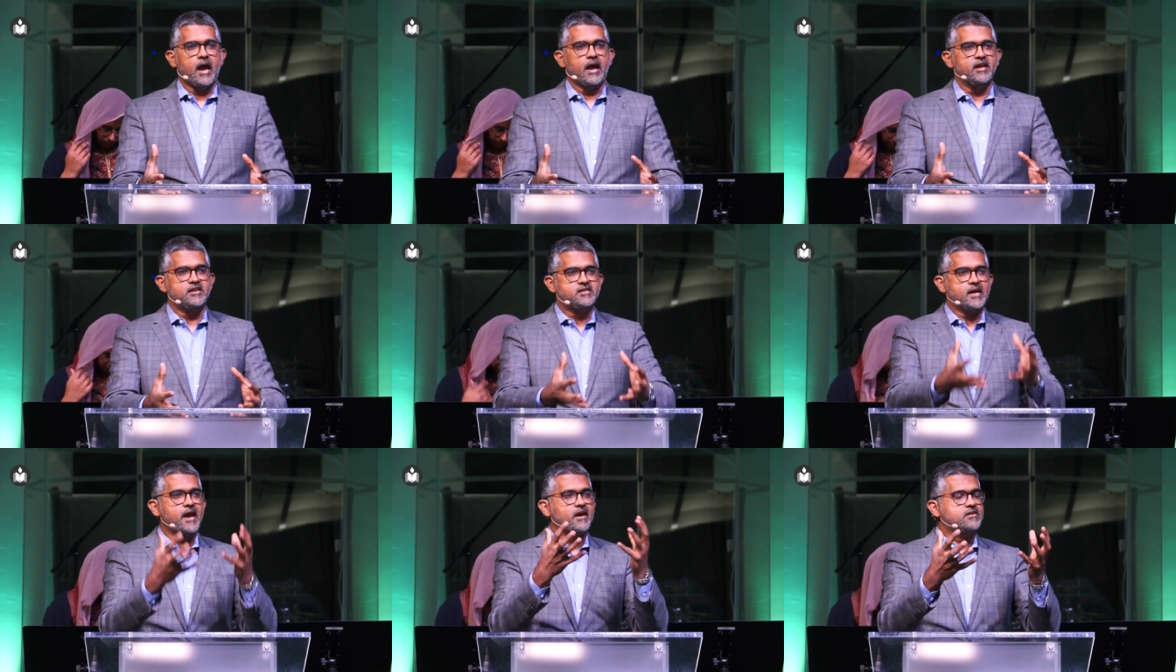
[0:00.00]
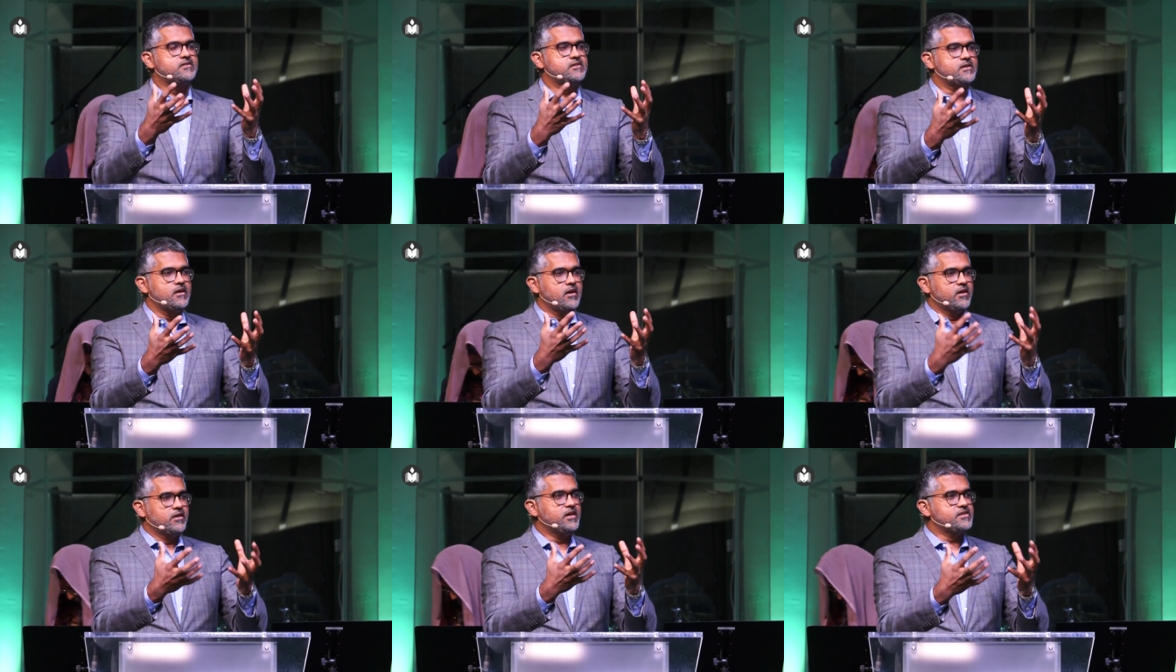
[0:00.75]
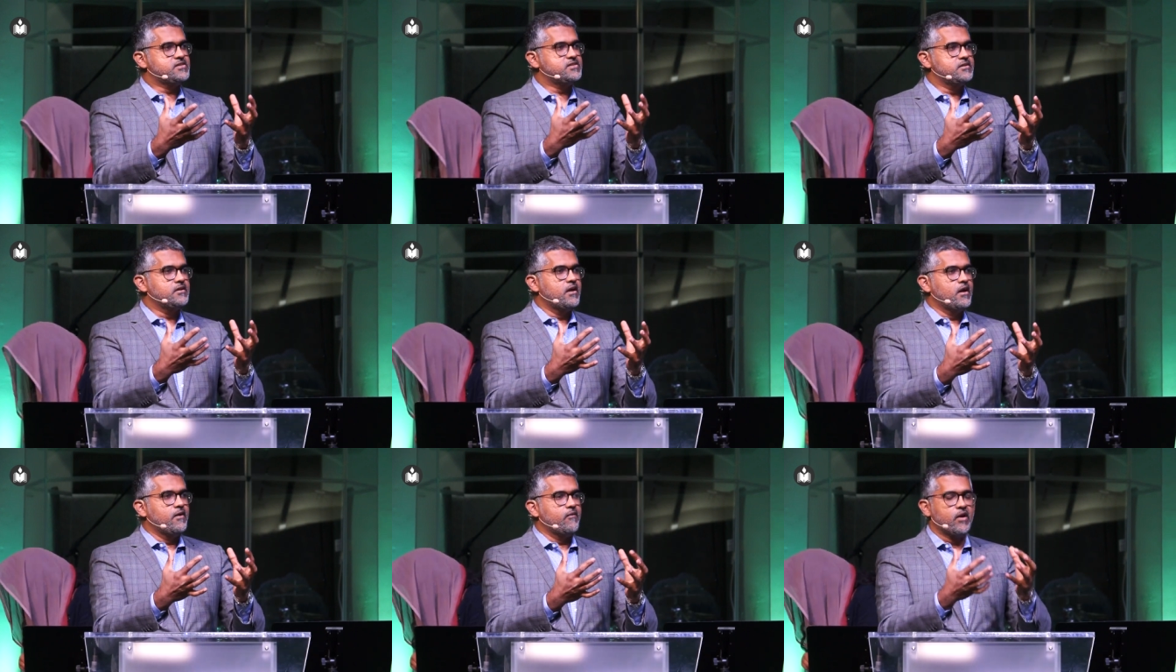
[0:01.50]
And he takes this
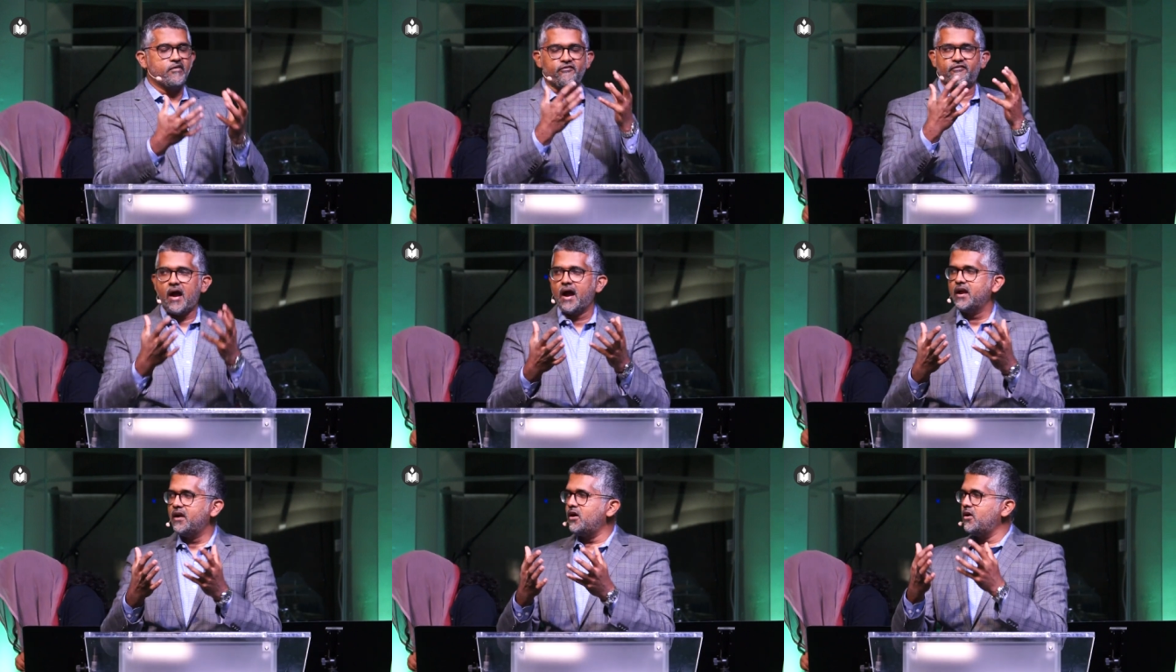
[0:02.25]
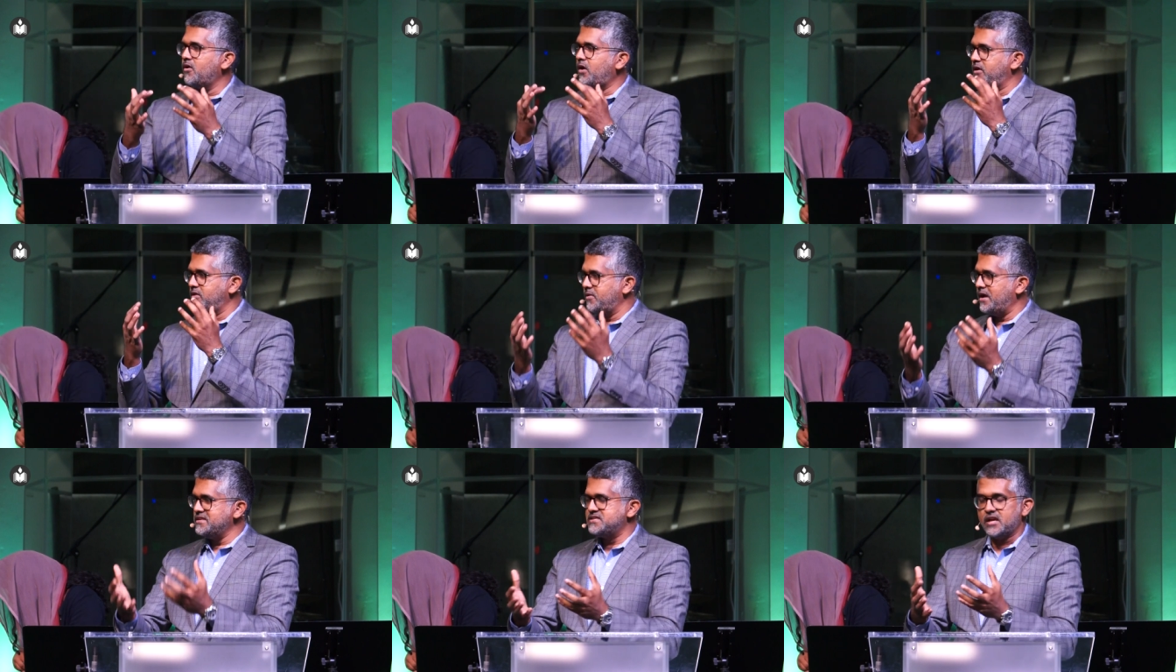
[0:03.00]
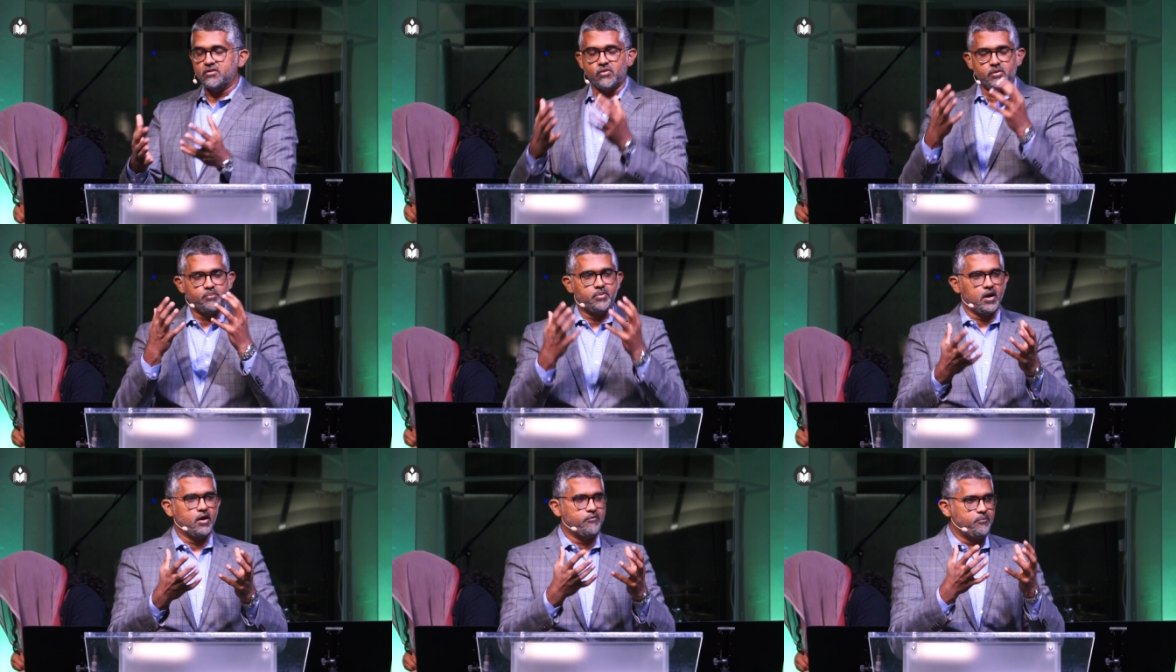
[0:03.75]
with fire, uh, the incense
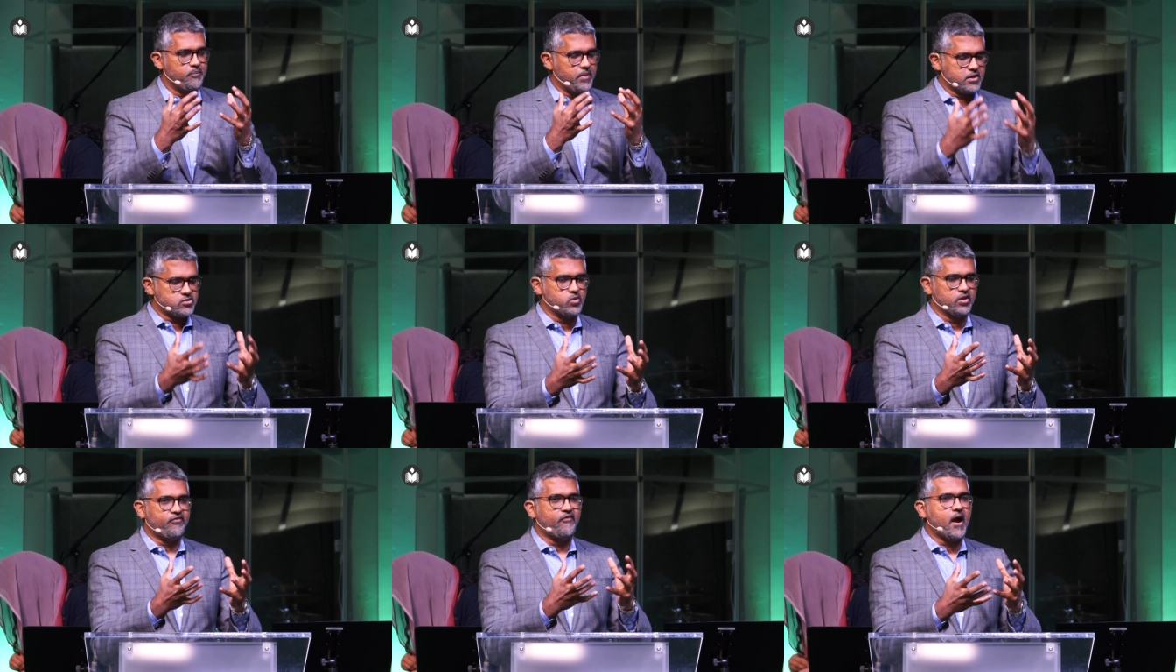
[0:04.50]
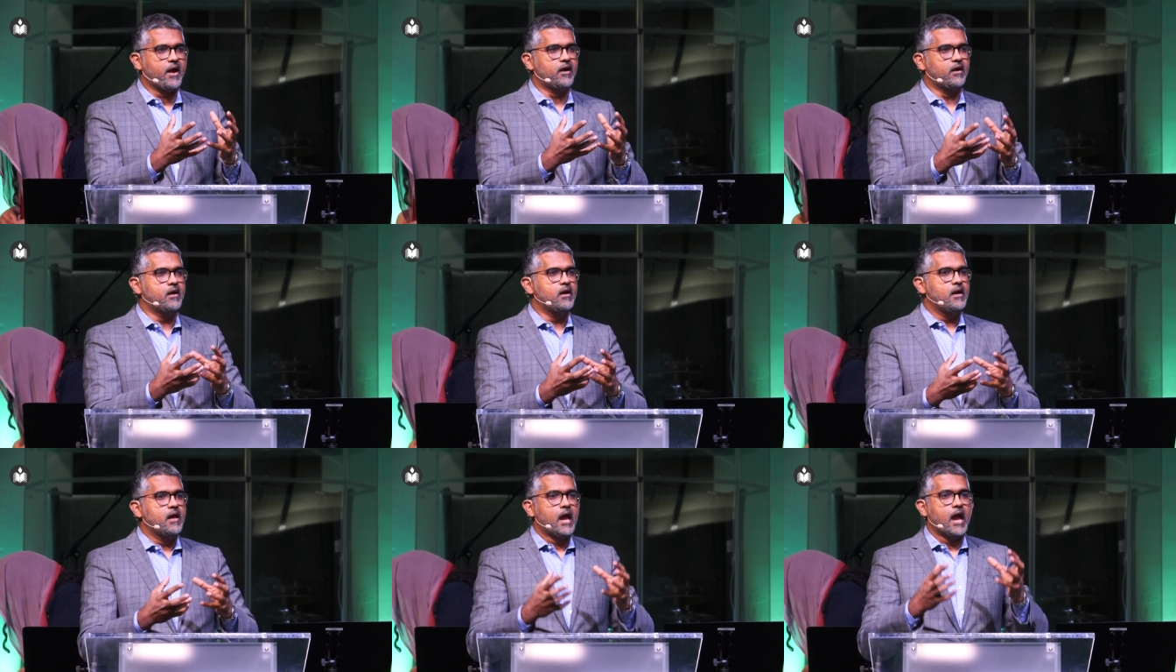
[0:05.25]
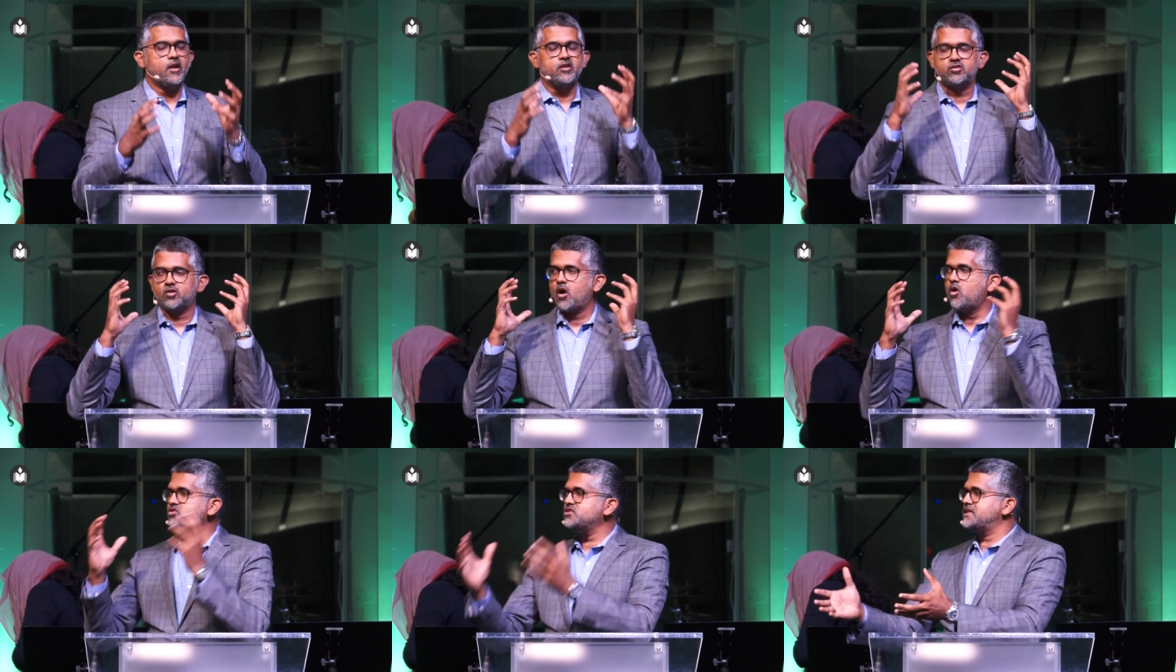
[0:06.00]
with, uh, mixed with fire, and
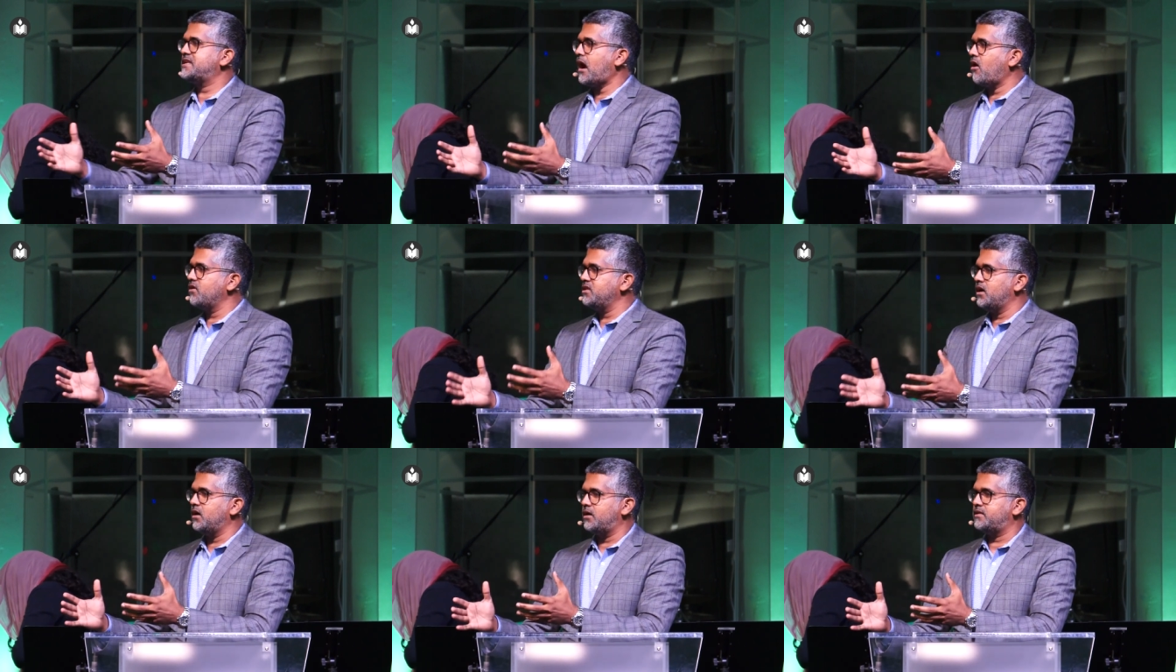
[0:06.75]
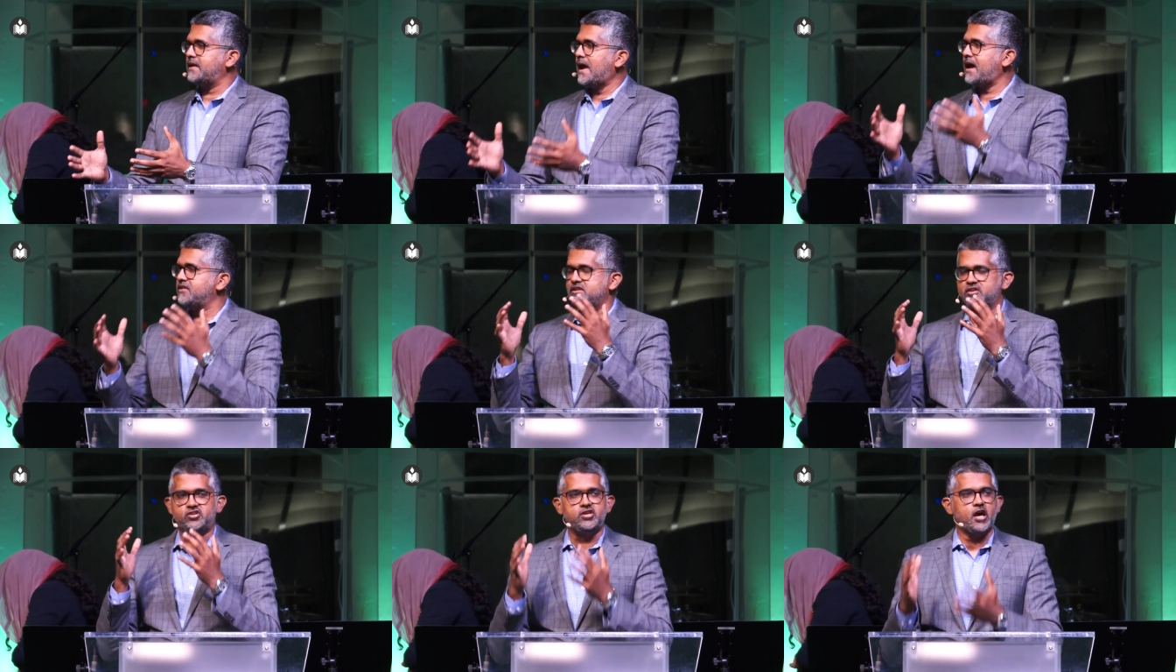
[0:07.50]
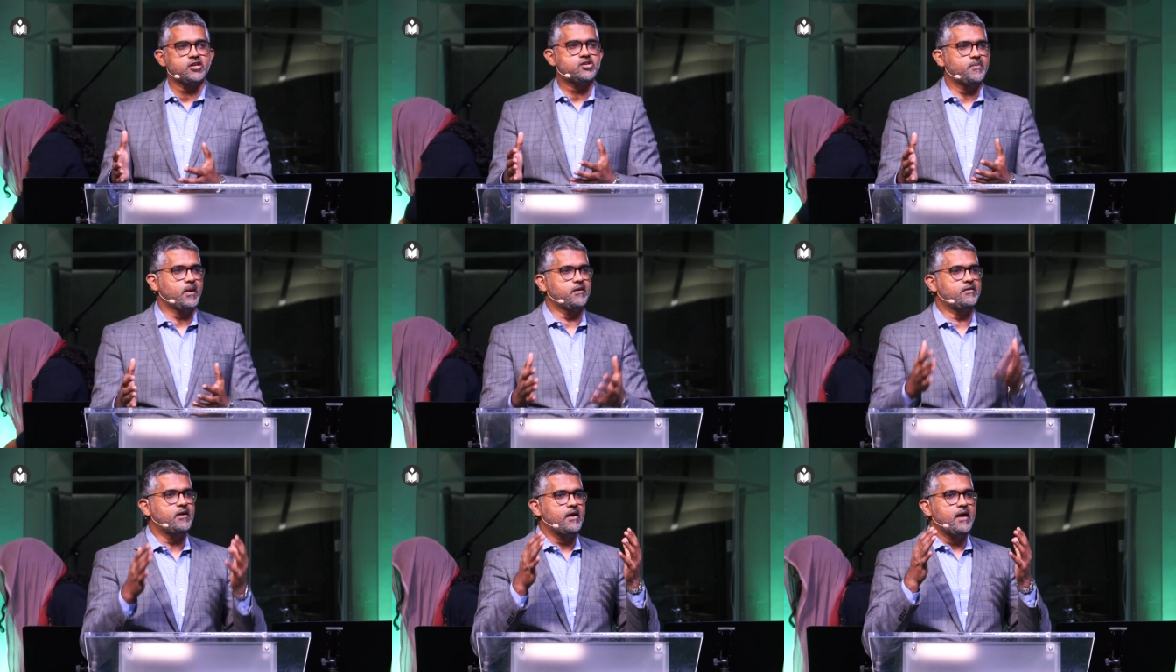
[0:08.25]
throws it down on the earth as a judgment